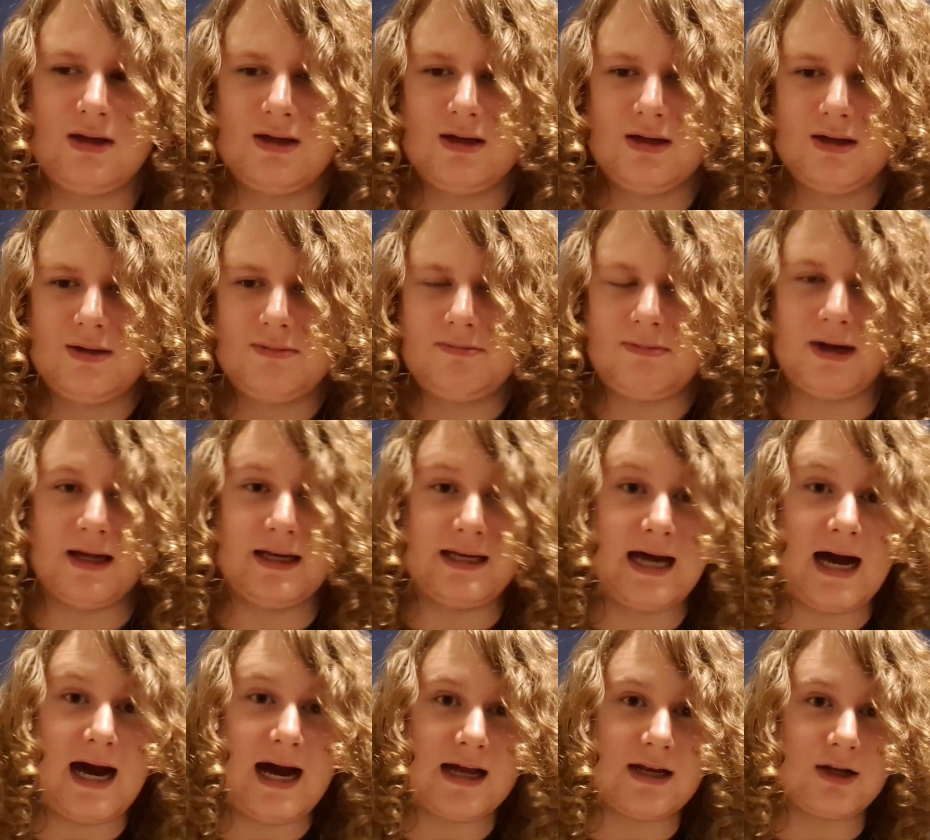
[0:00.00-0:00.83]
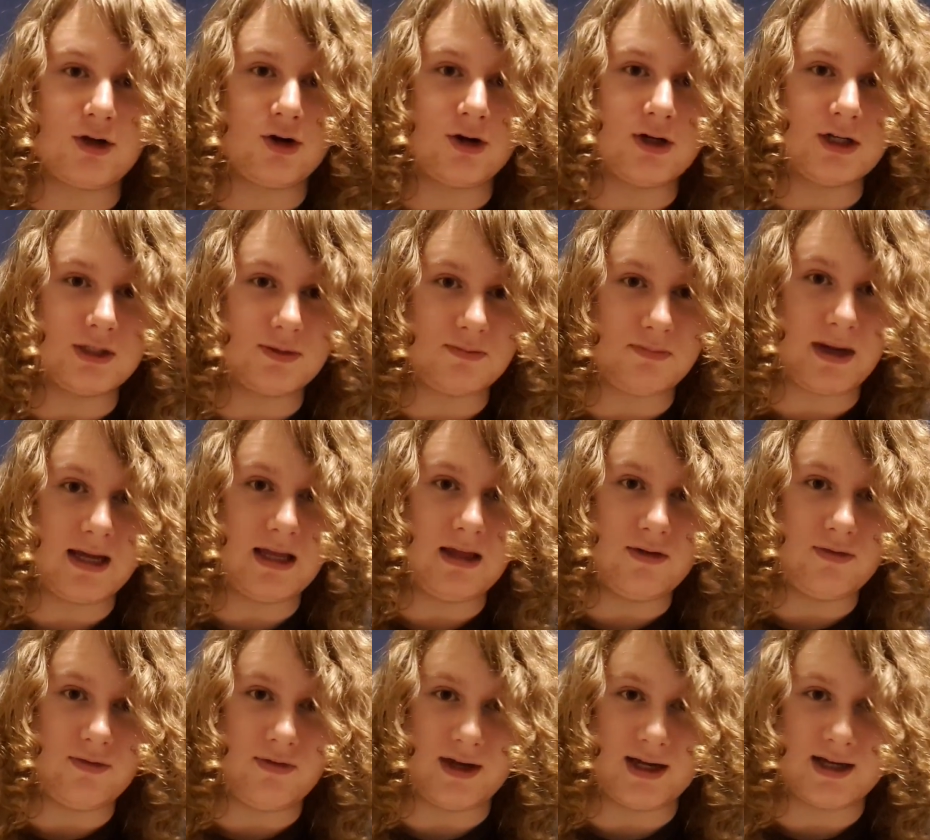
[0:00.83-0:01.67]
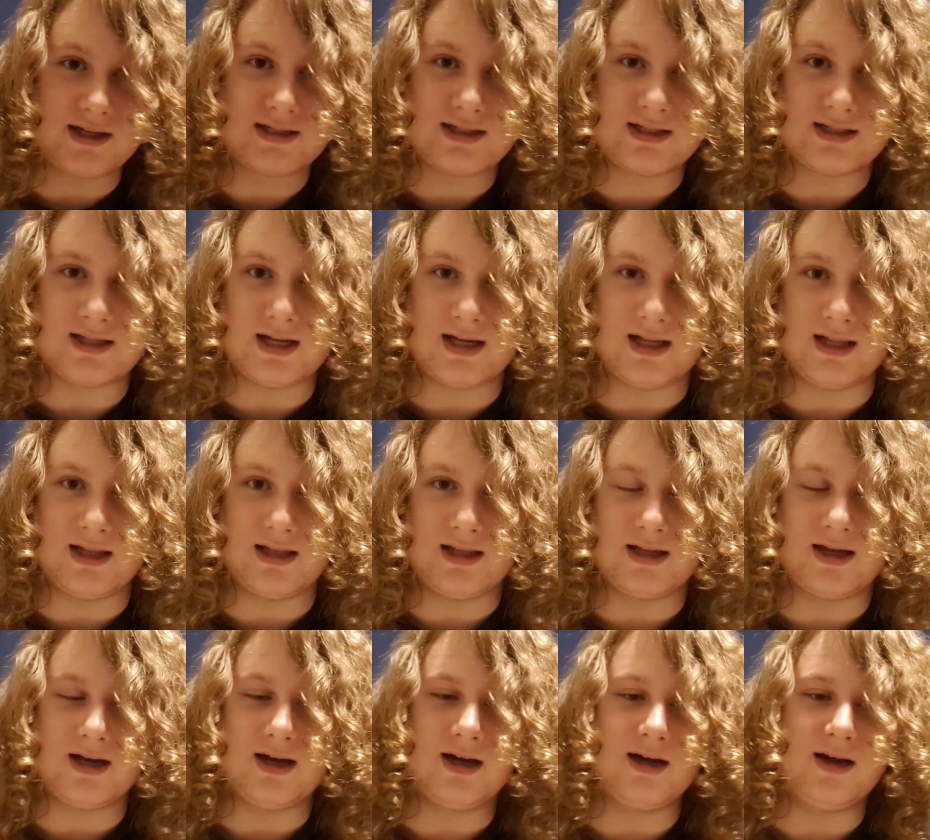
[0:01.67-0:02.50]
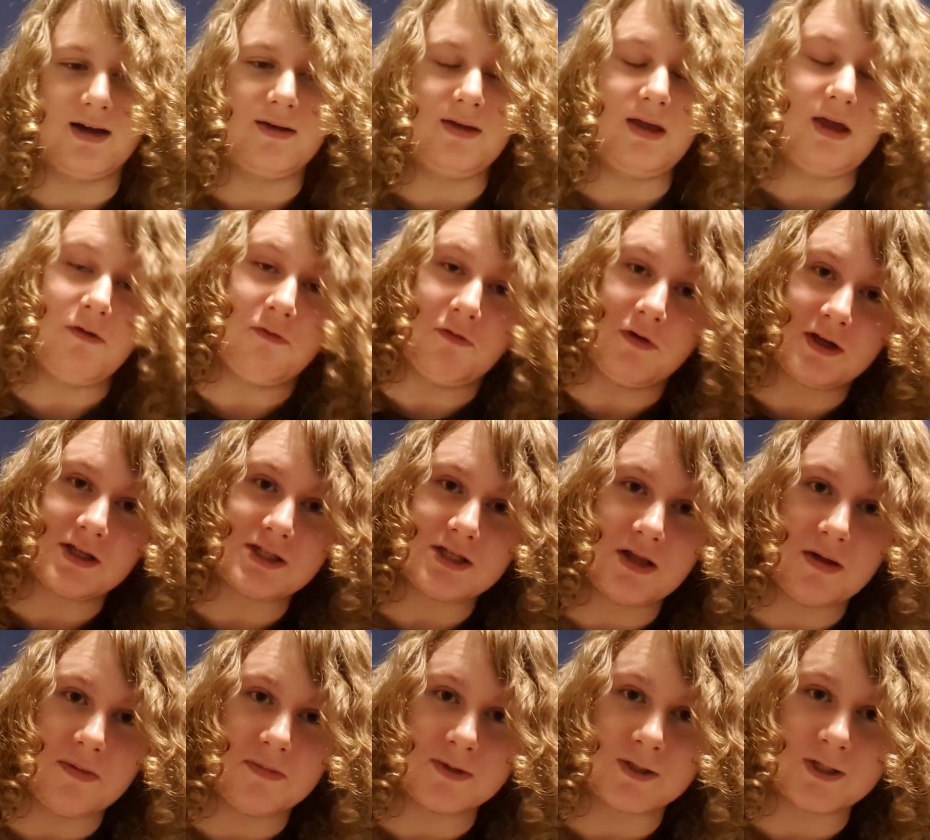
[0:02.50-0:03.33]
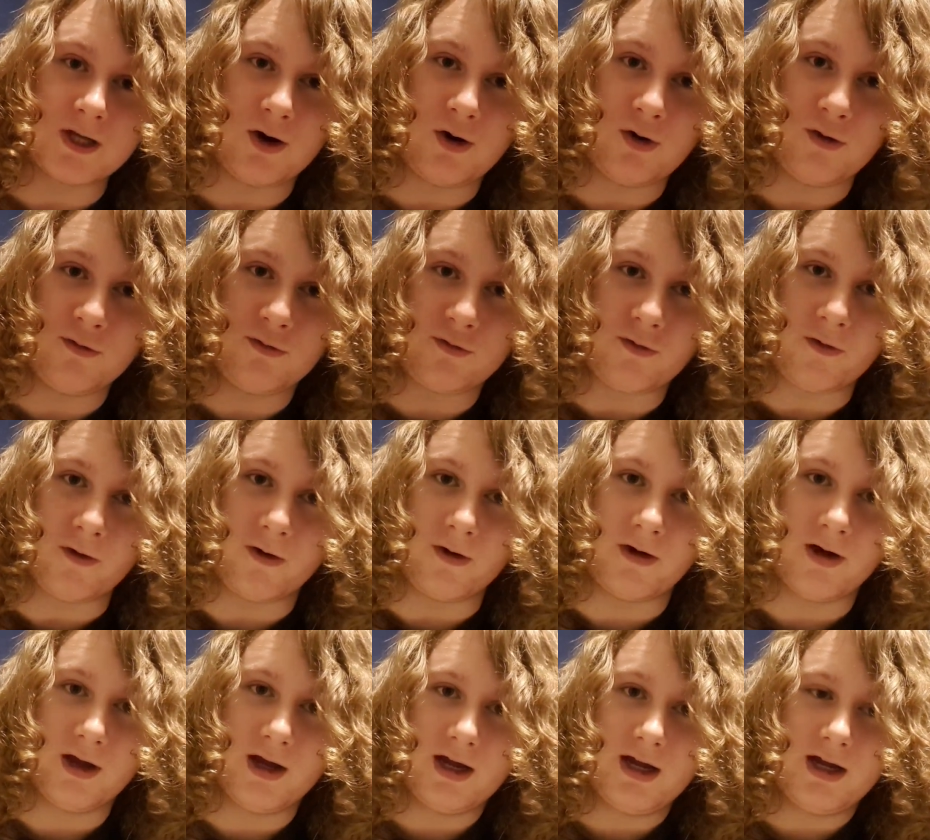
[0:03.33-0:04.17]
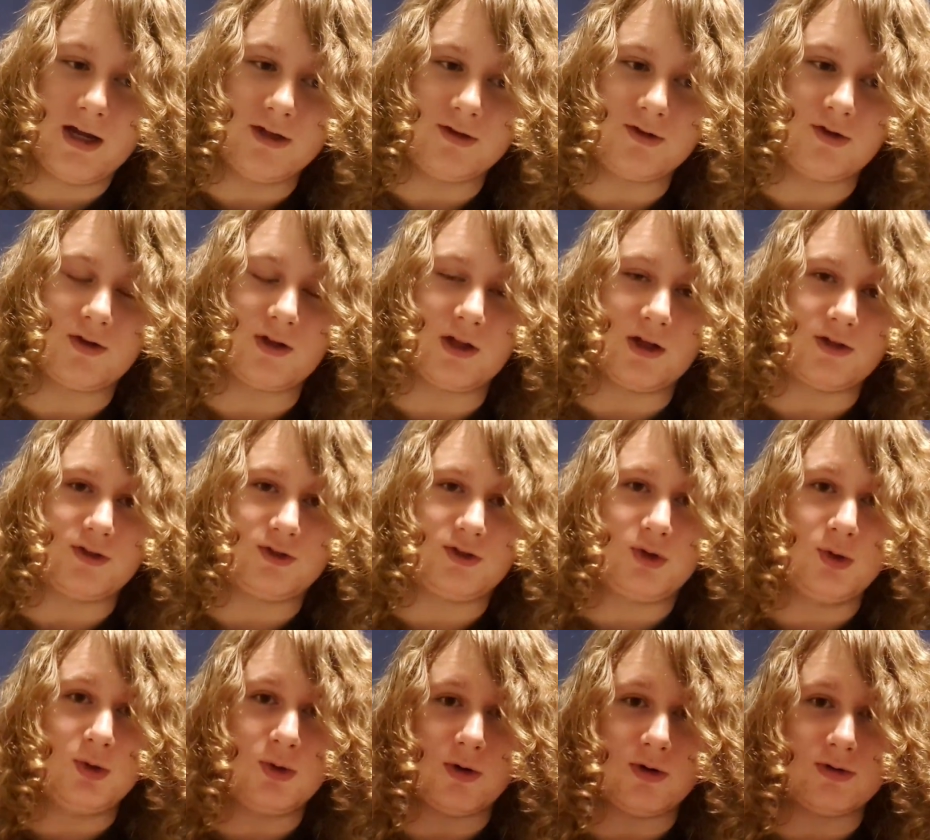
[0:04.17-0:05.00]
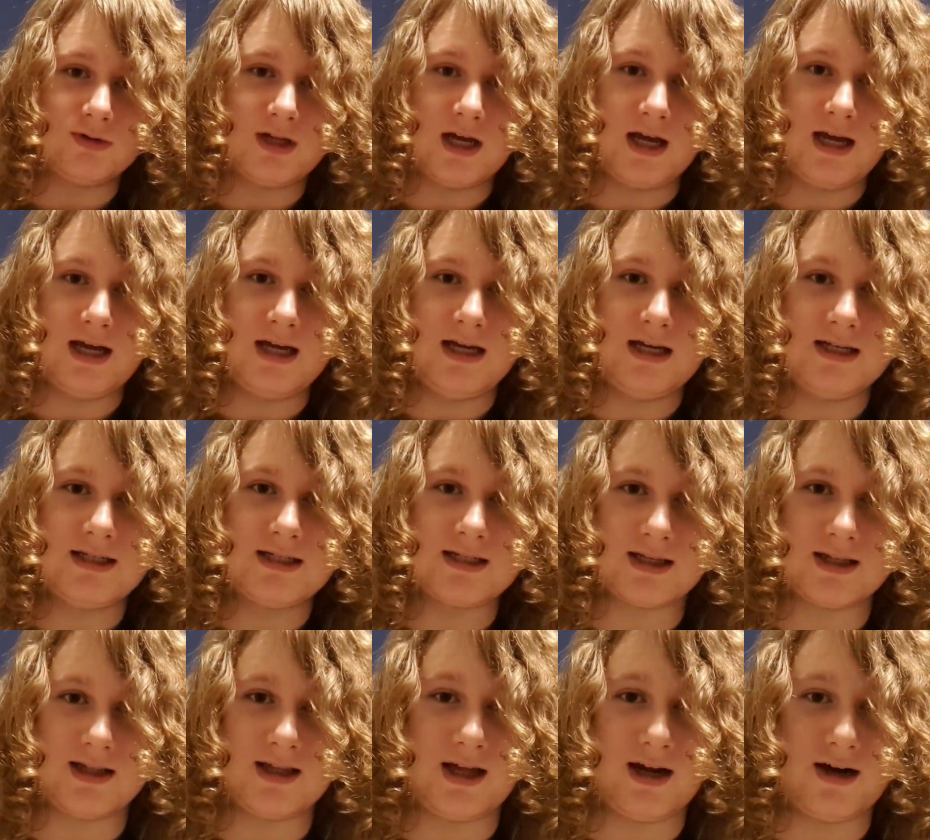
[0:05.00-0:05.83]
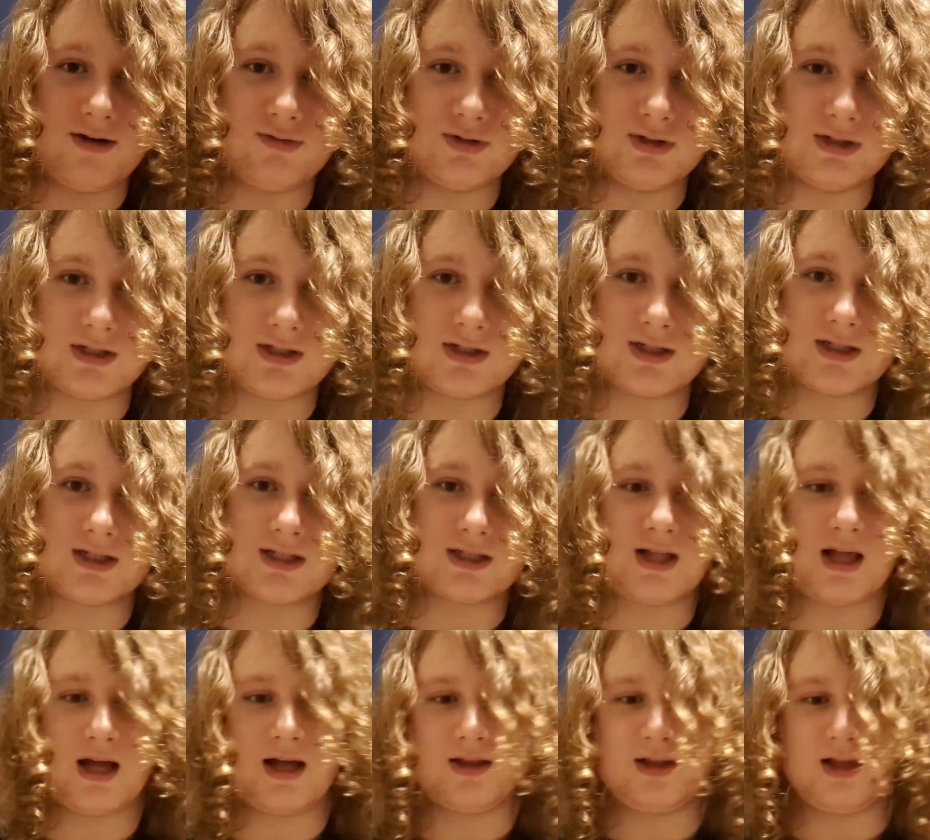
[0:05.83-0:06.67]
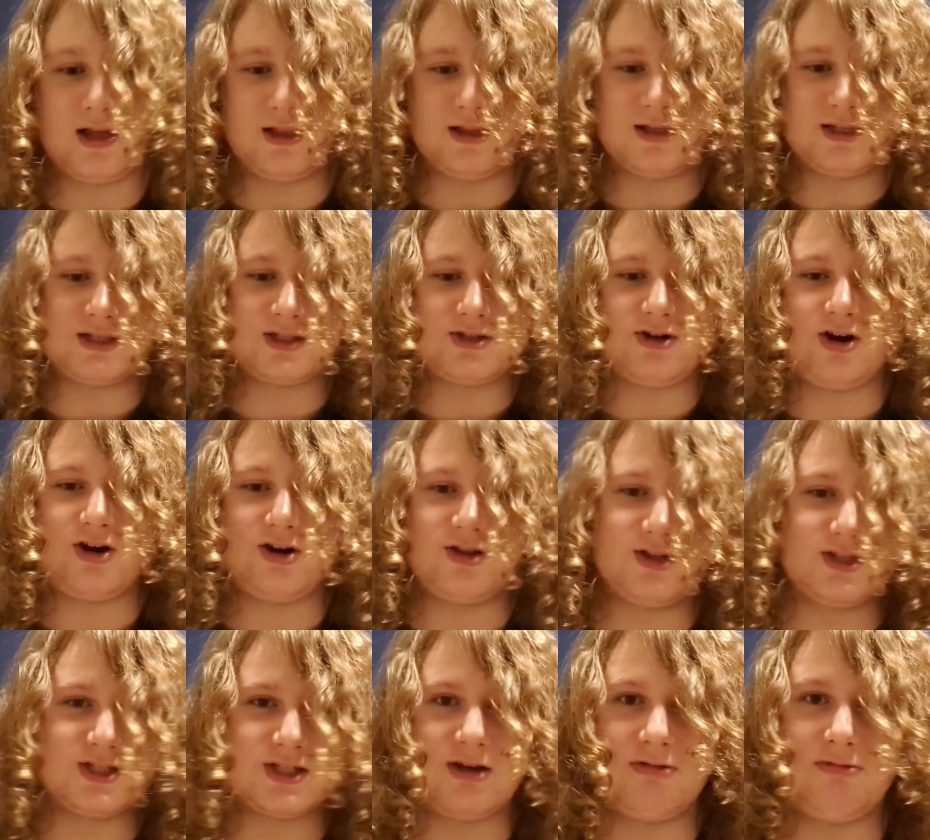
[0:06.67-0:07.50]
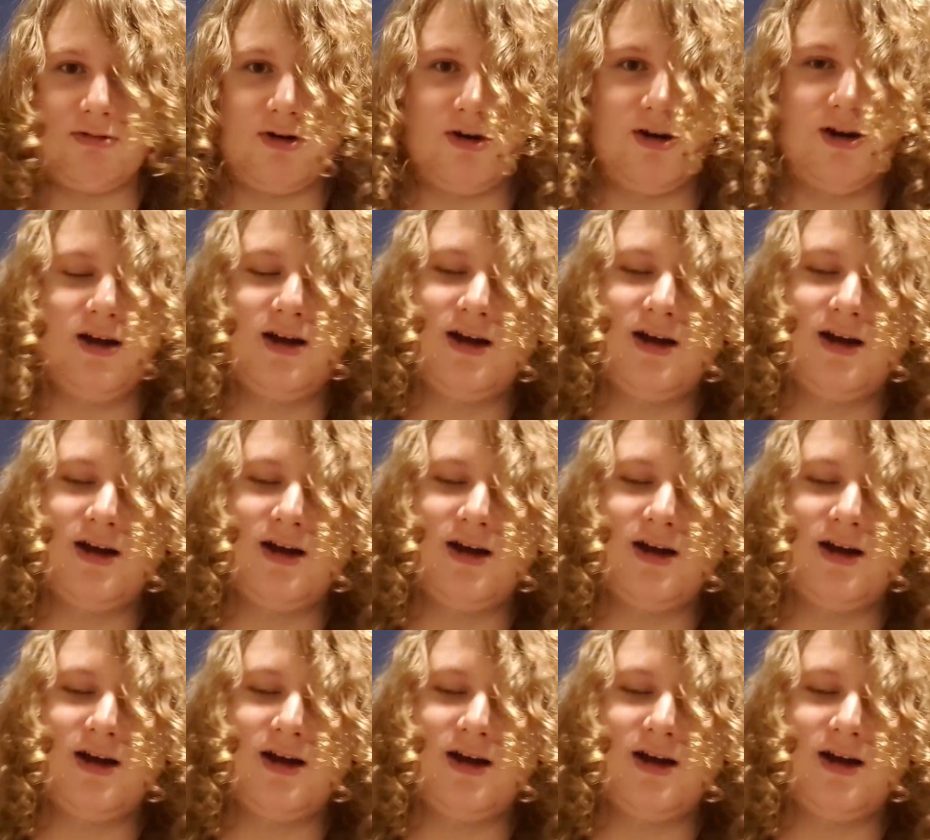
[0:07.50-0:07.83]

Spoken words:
My dad got his bike fixed, and he fixed it himself for like 2 whole days, and then it was just that like the start of the summer,